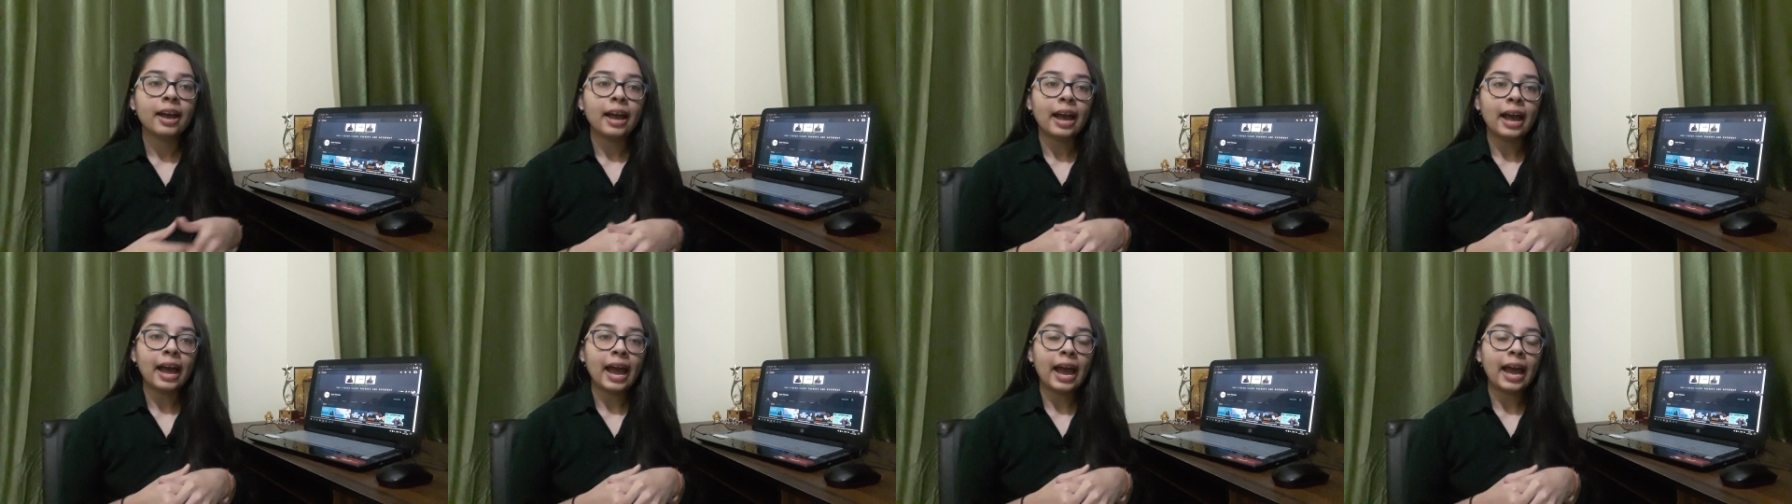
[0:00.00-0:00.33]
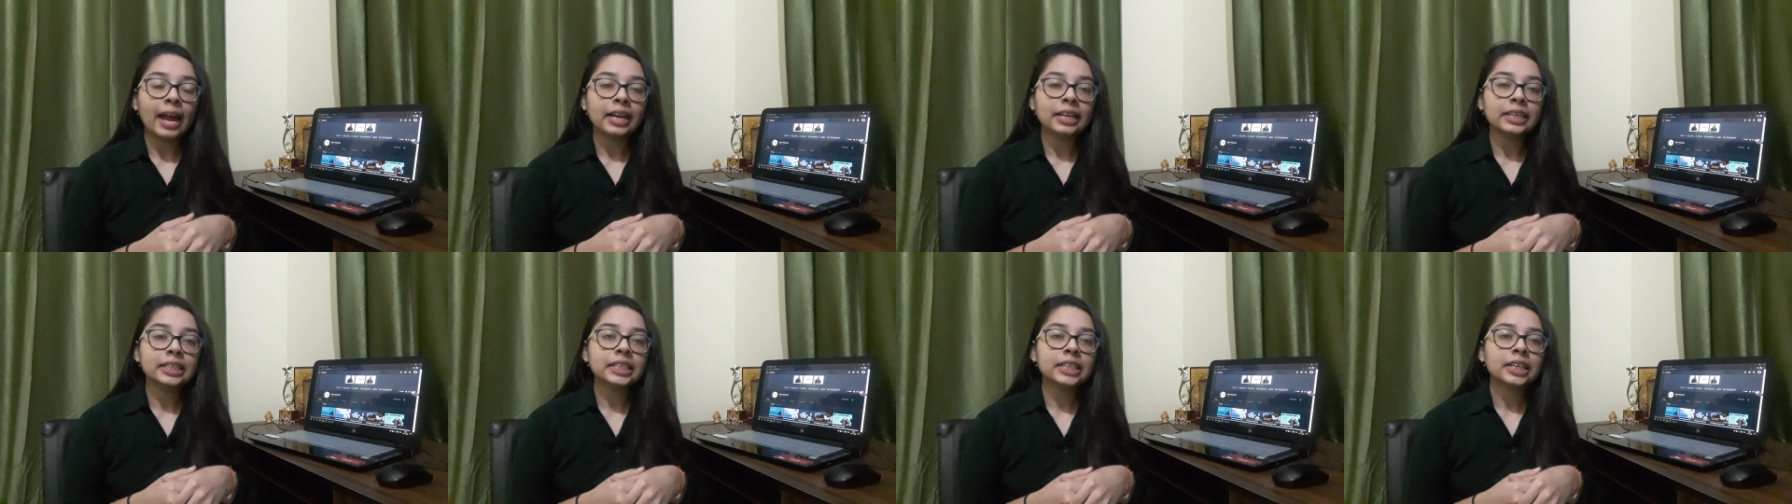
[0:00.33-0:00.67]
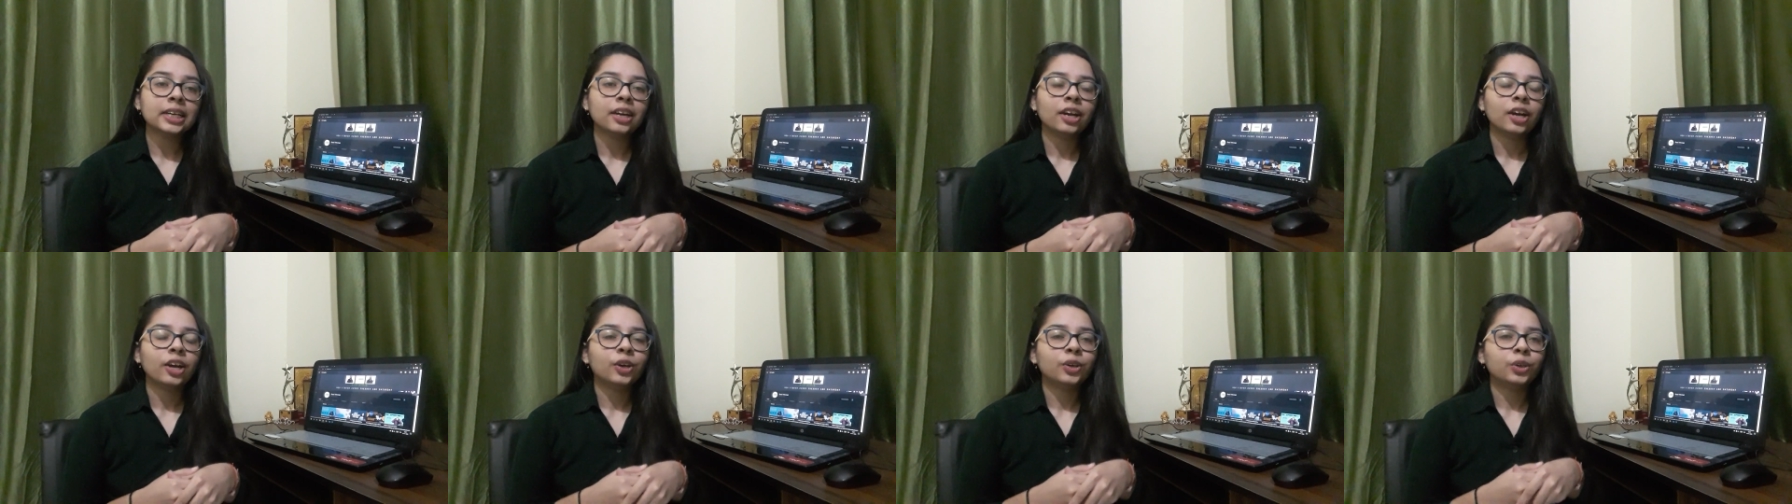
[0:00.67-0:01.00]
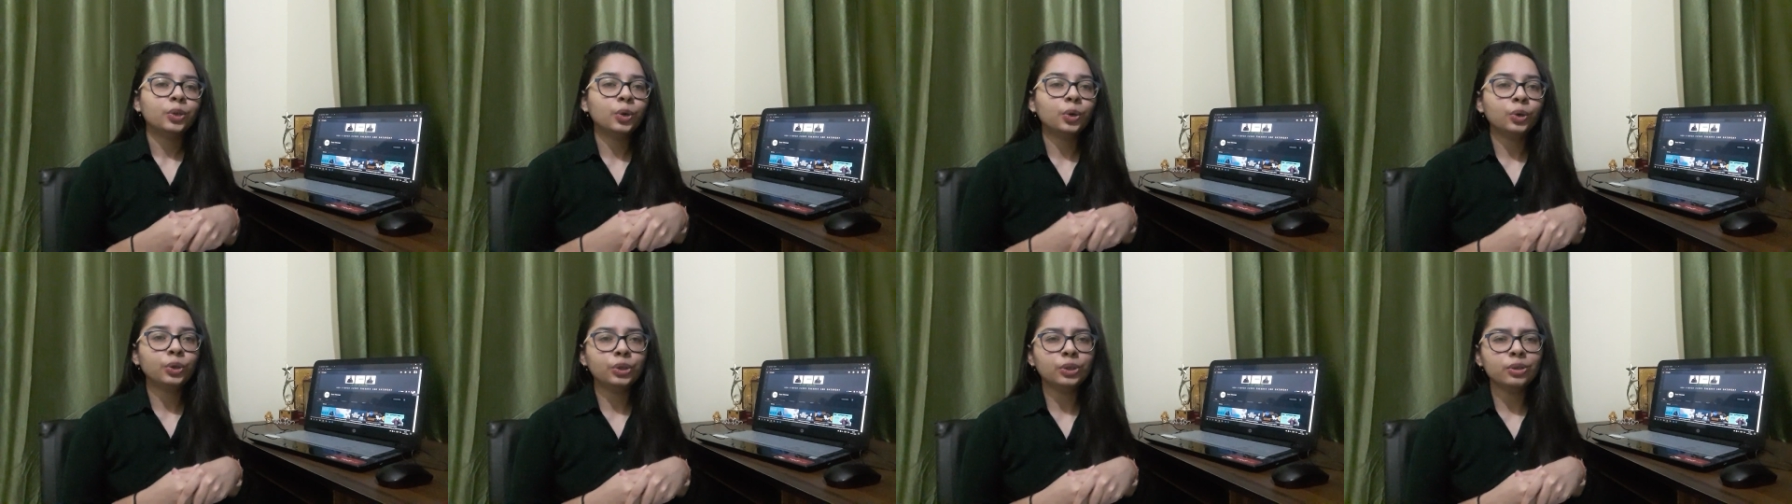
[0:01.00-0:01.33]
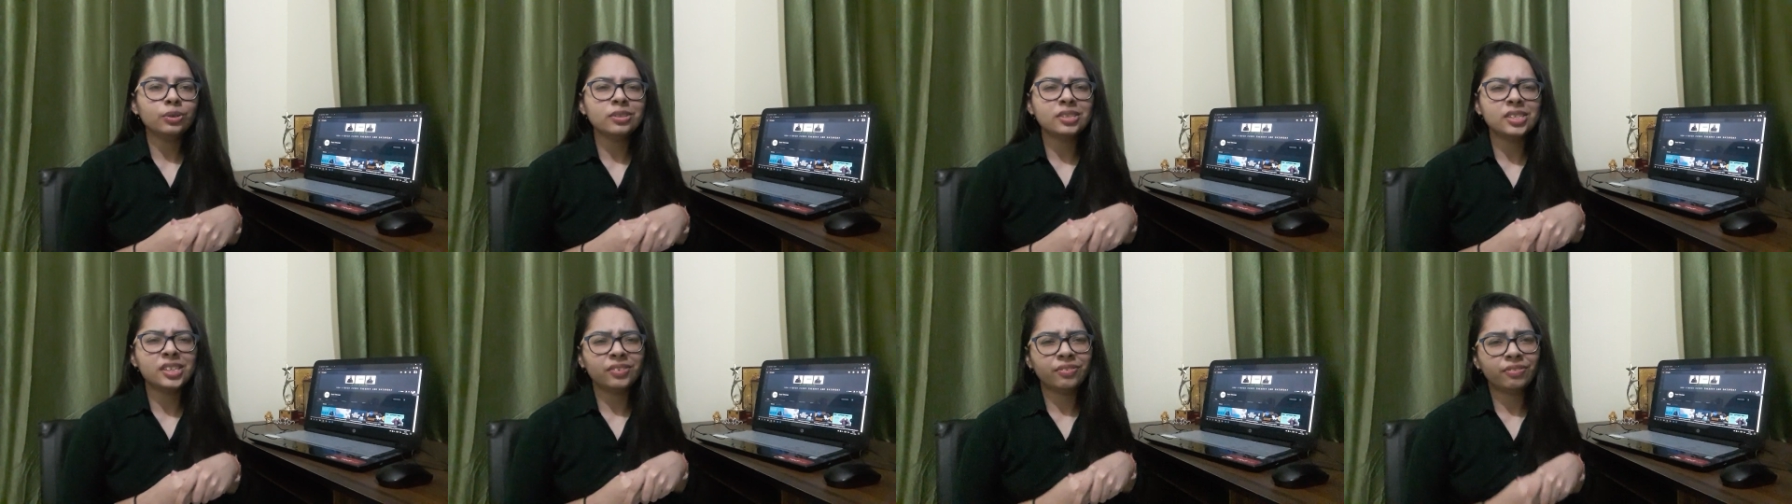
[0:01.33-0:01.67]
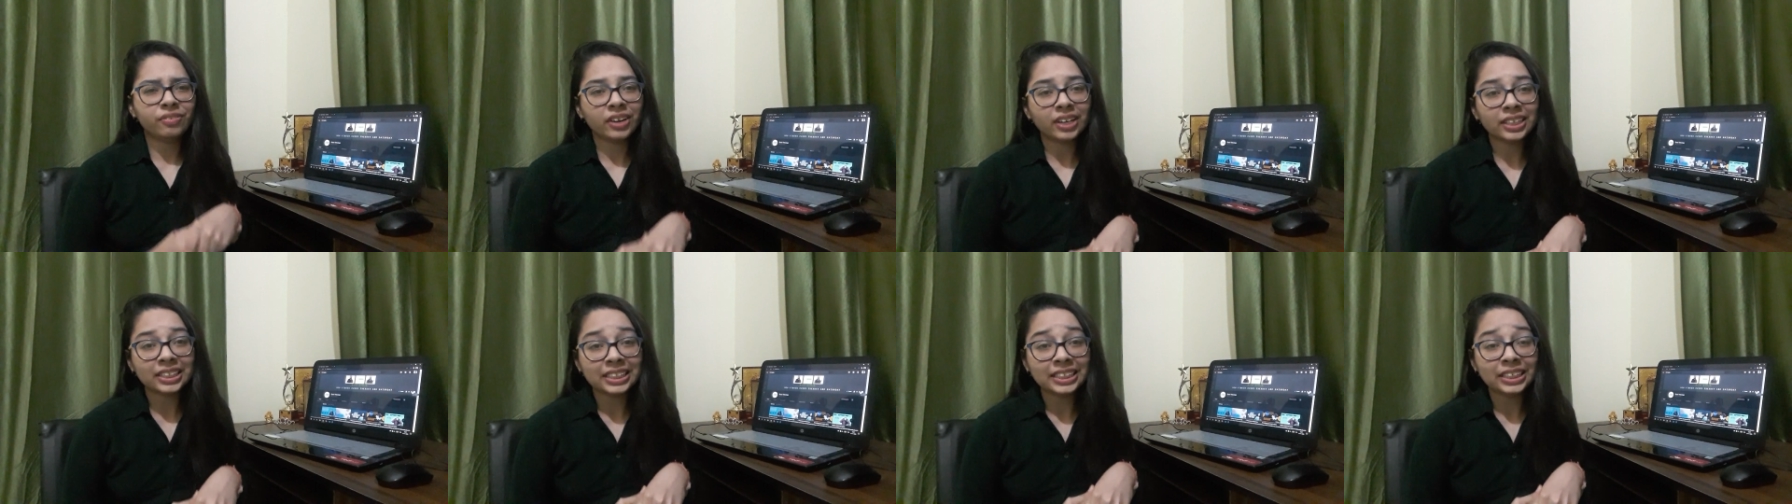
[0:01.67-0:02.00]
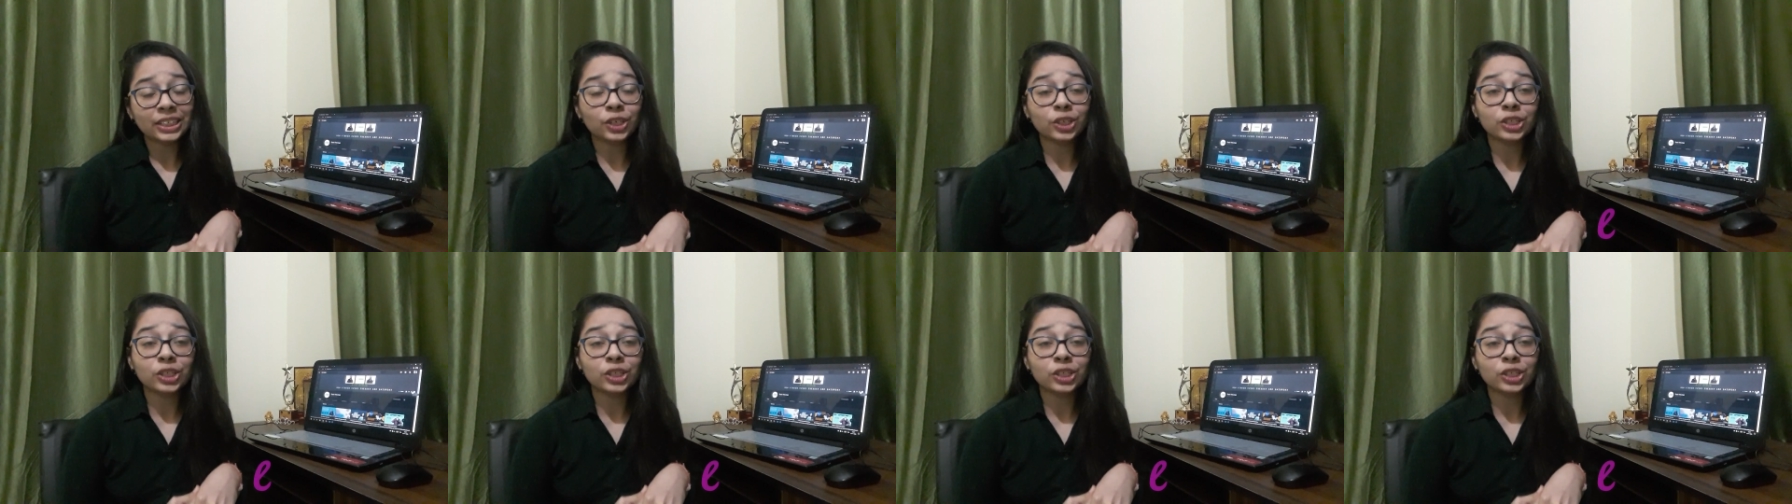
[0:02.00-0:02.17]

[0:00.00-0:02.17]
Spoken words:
and don't use funky